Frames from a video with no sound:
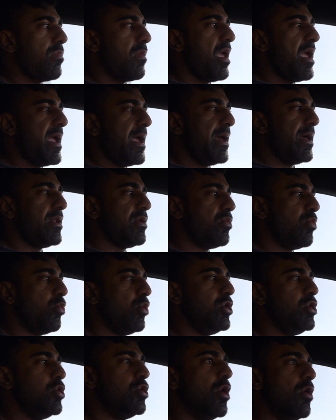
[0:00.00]
and
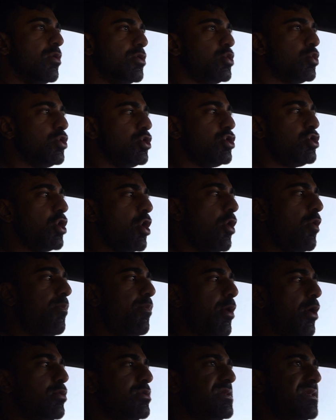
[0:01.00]
when you go into a show,
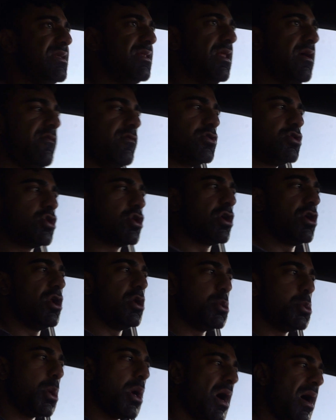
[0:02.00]
protein levels are going to
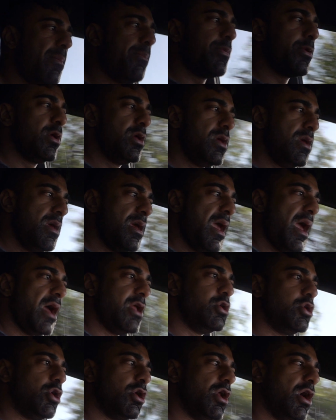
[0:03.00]
drop, and
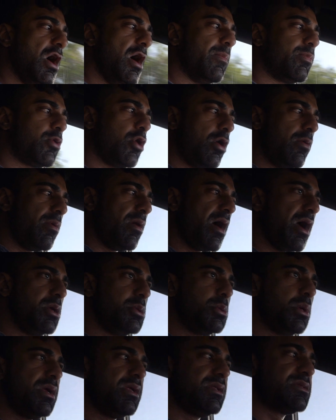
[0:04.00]
you're going to up
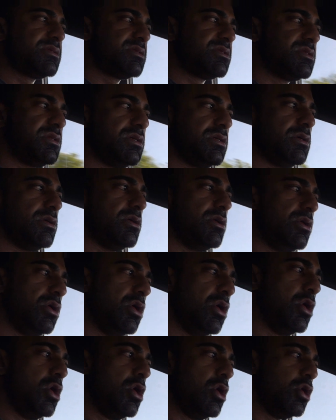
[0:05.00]
carbohydrates to
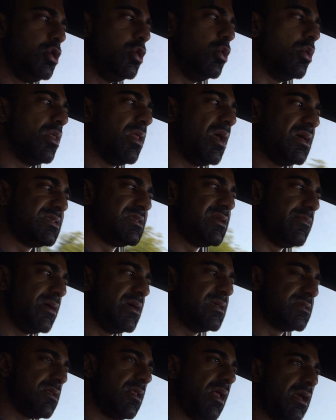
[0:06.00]
utilize them
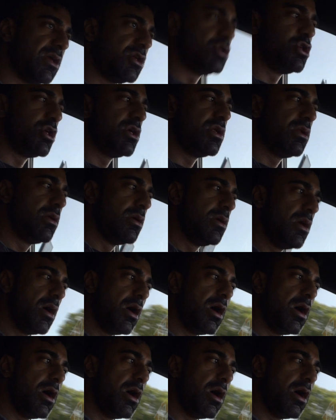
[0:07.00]
as glycogen